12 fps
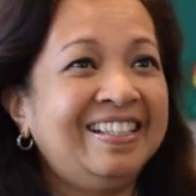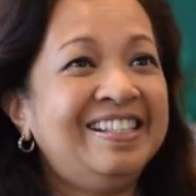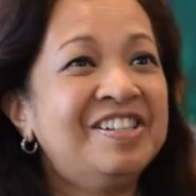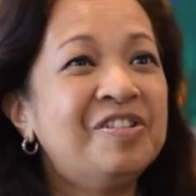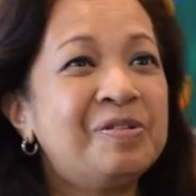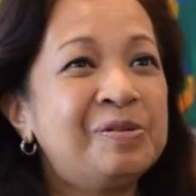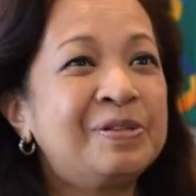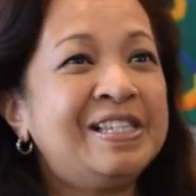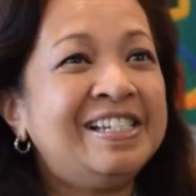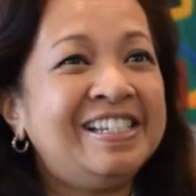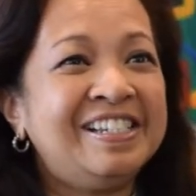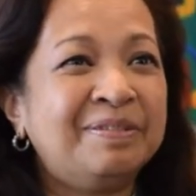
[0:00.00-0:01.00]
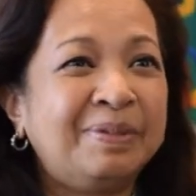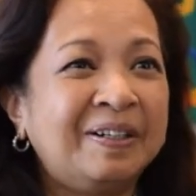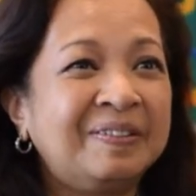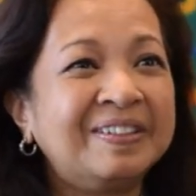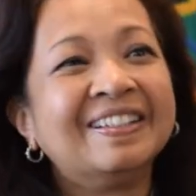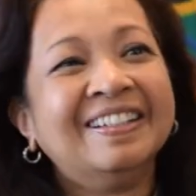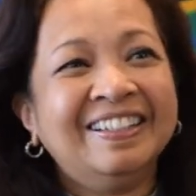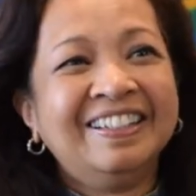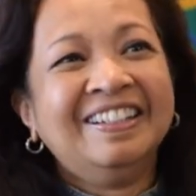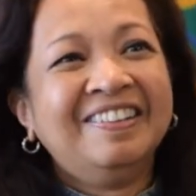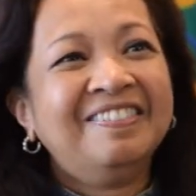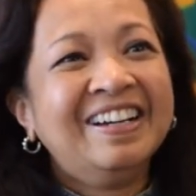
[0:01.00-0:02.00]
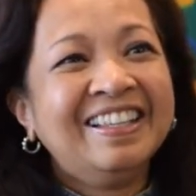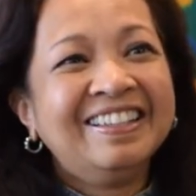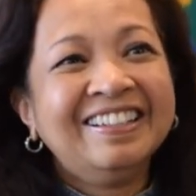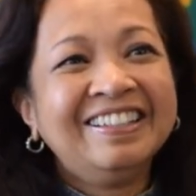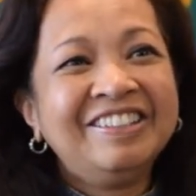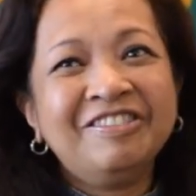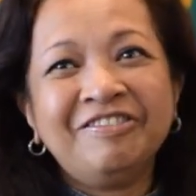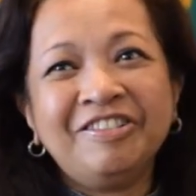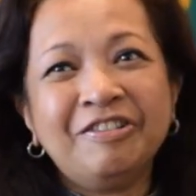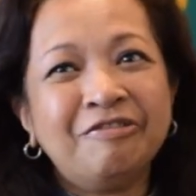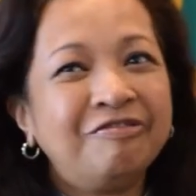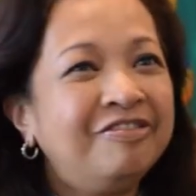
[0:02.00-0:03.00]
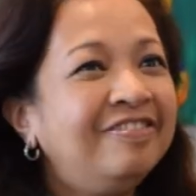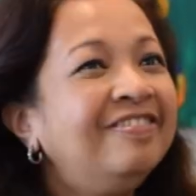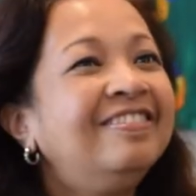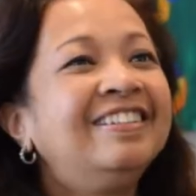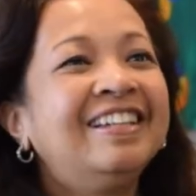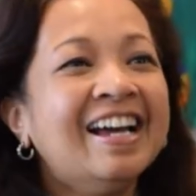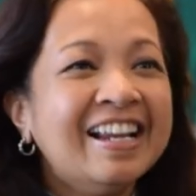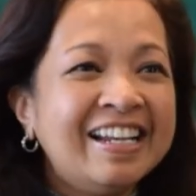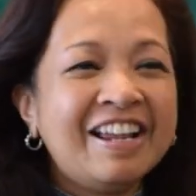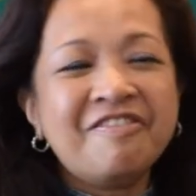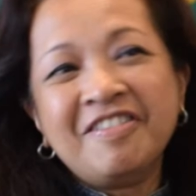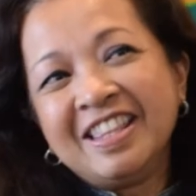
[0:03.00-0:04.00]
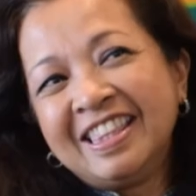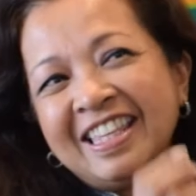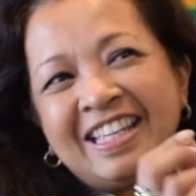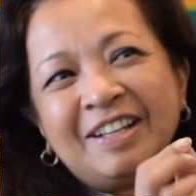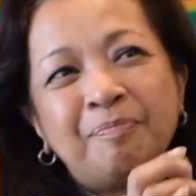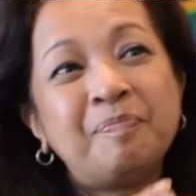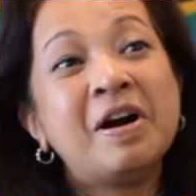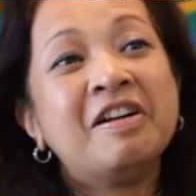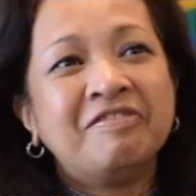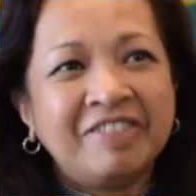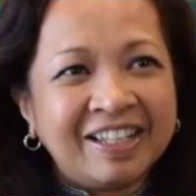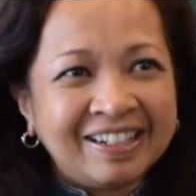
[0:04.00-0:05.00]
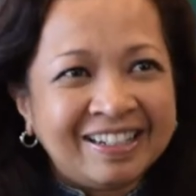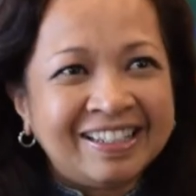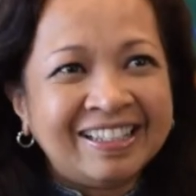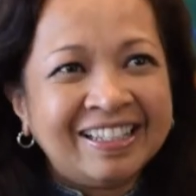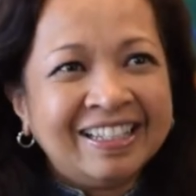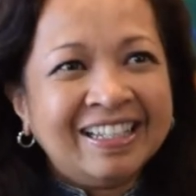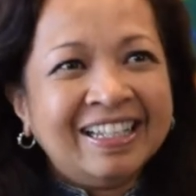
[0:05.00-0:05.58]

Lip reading: He's not OCD about whether you've done everything perfectly.